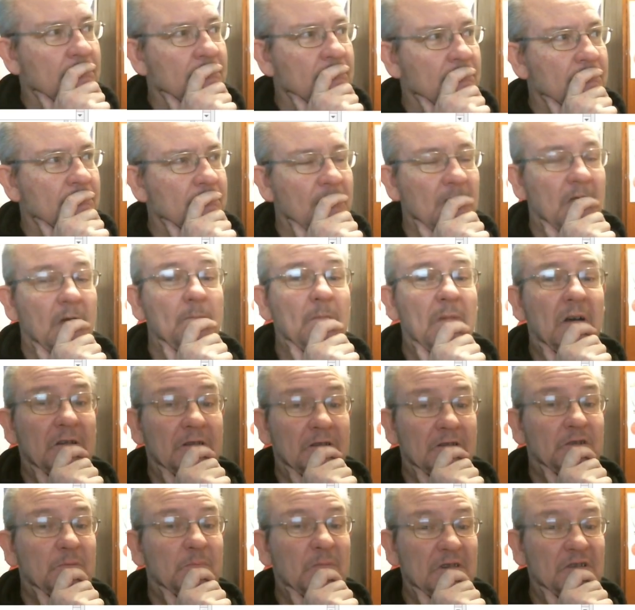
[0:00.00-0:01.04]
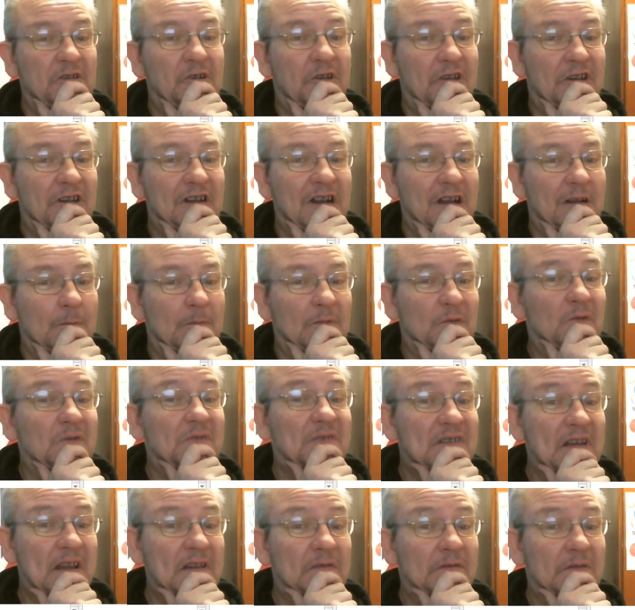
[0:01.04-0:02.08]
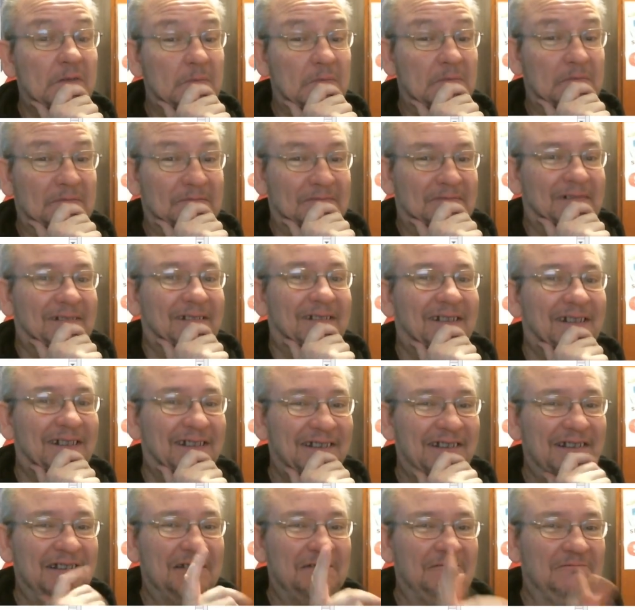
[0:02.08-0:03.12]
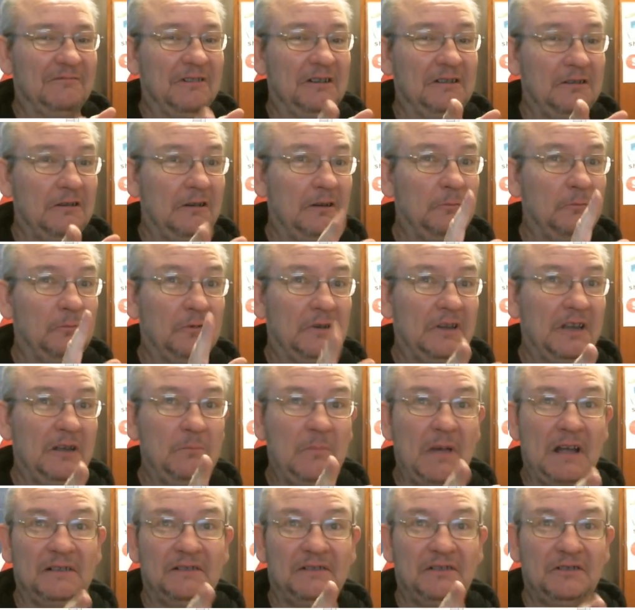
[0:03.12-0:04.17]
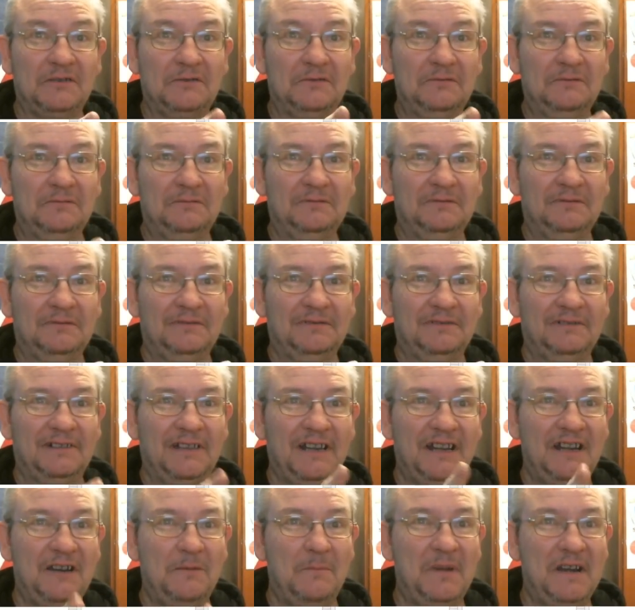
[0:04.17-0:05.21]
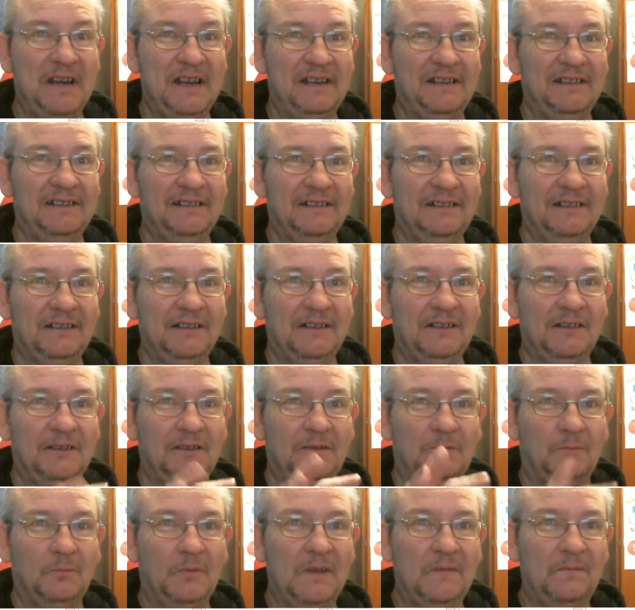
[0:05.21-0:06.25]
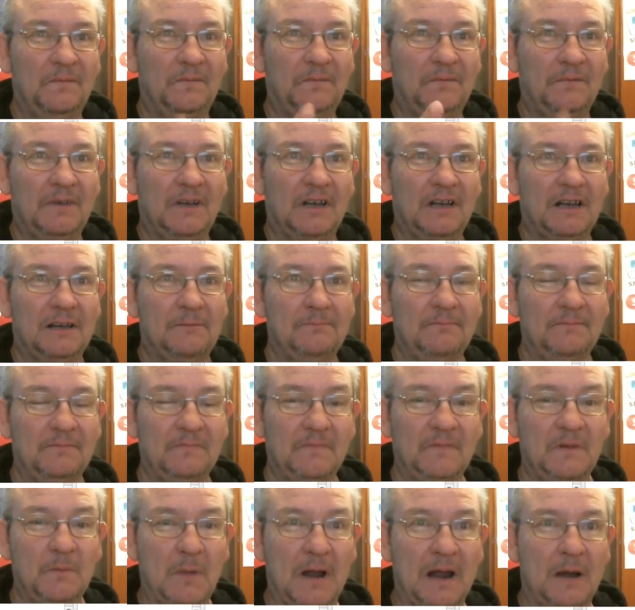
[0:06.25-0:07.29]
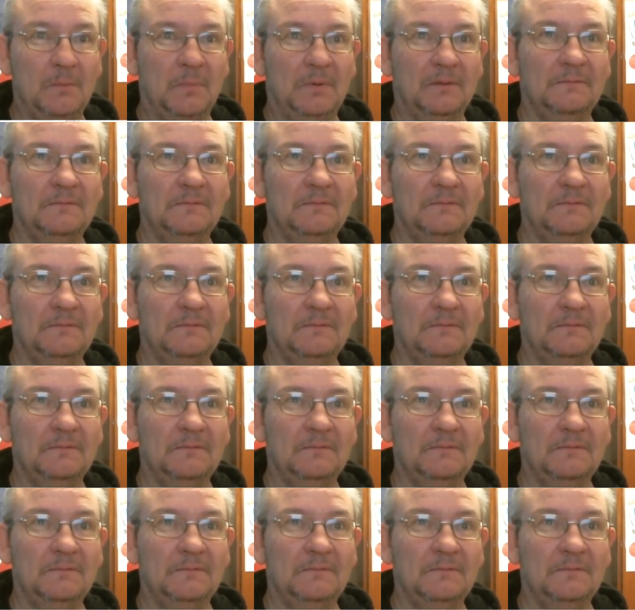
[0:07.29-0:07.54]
I might have just been looking at them, not saved them. Right, I will get back to you in a minute with the map.